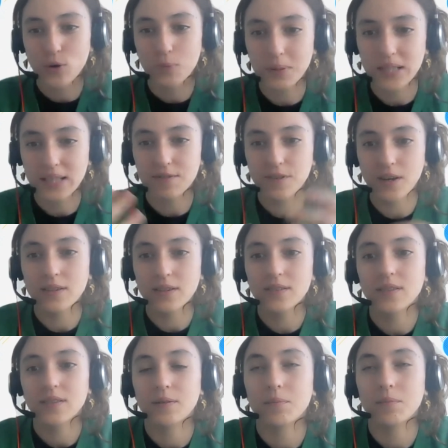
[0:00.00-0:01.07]
a big
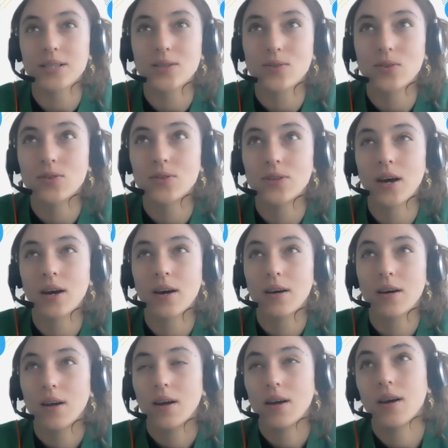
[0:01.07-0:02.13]
event in Barcelona.
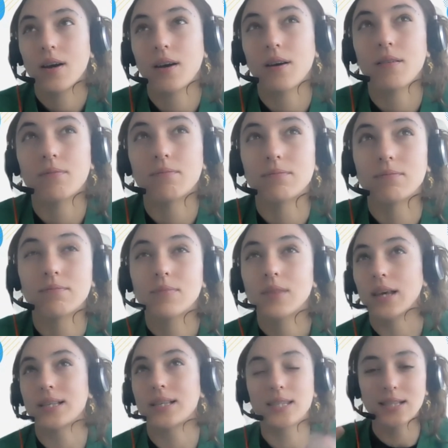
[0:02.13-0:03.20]

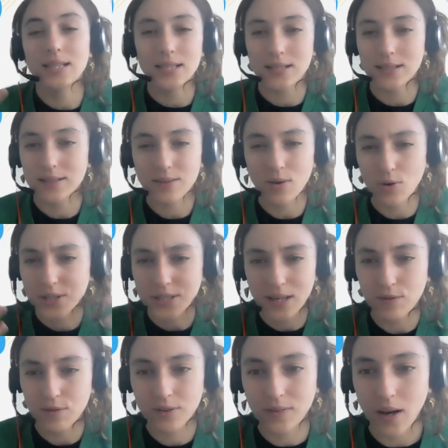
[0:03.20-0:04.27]
6,000 or
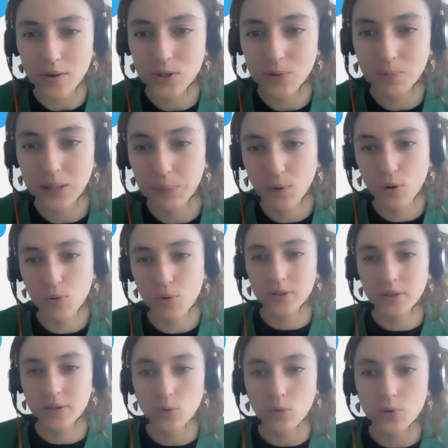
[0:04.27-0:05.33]
7,000 people were
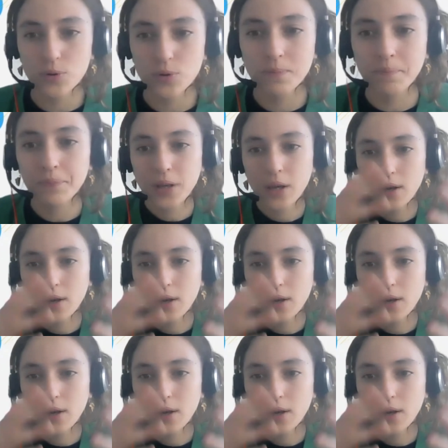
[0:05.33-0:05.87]
in the room.